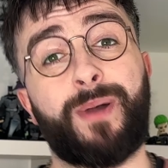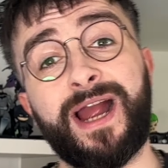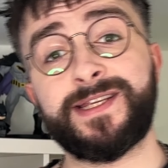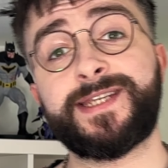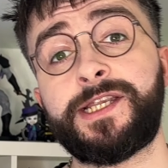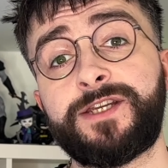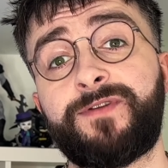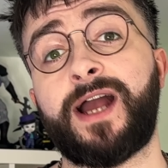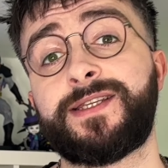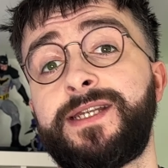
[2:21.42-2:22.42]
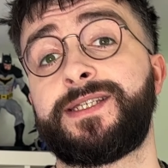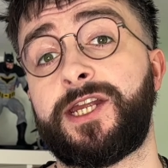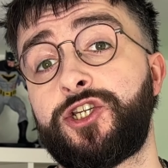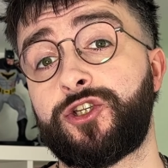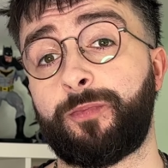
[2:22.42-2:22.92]
incentivizing
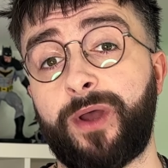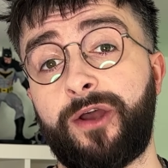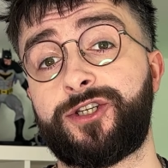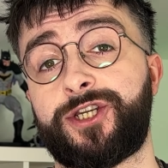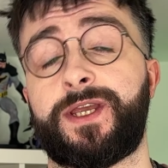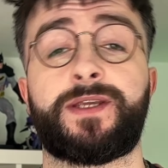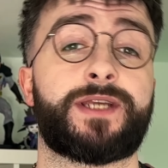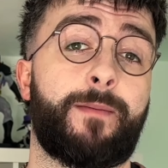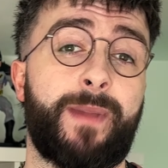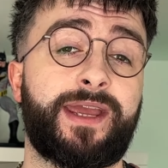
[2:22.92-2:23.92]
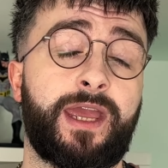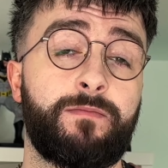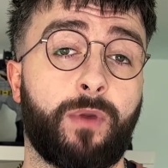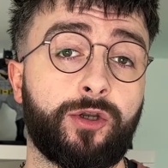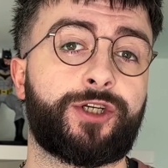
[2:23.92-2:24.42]
digital purchases and making
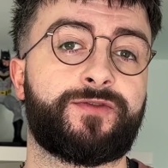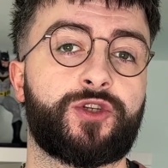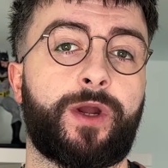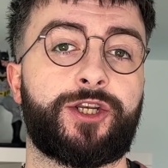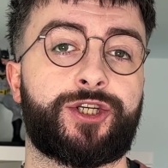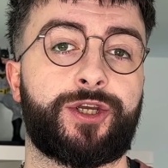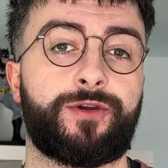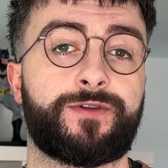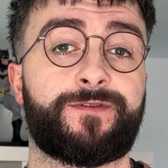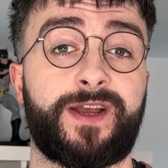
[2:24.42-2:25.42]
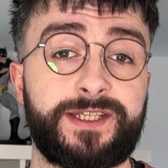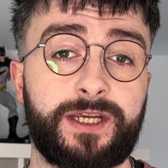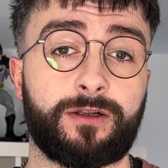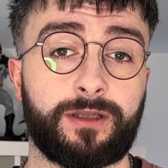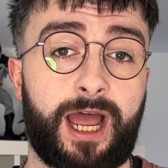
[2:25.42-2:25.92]
much of Switch 2's
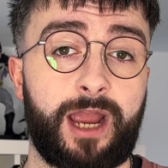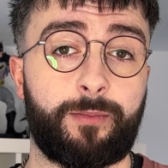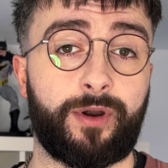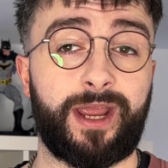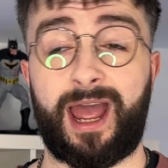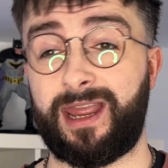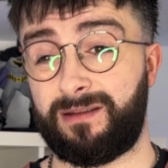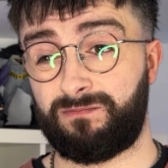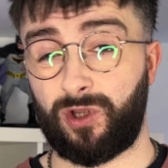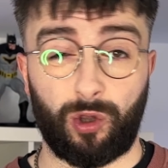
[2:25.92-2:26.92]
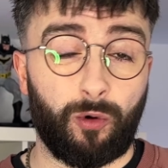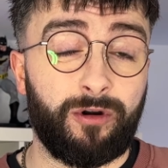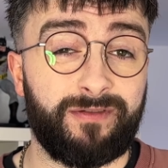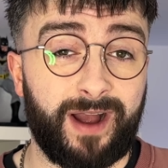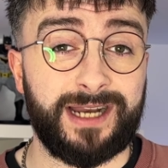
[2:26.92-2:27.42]
physical library a
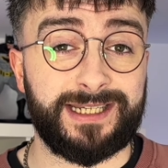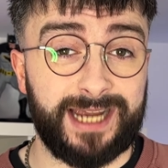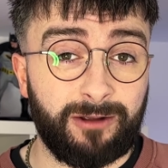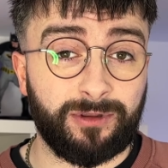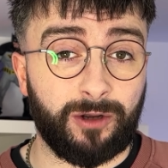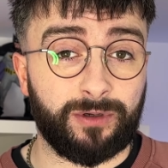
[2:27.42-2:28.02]
glorified download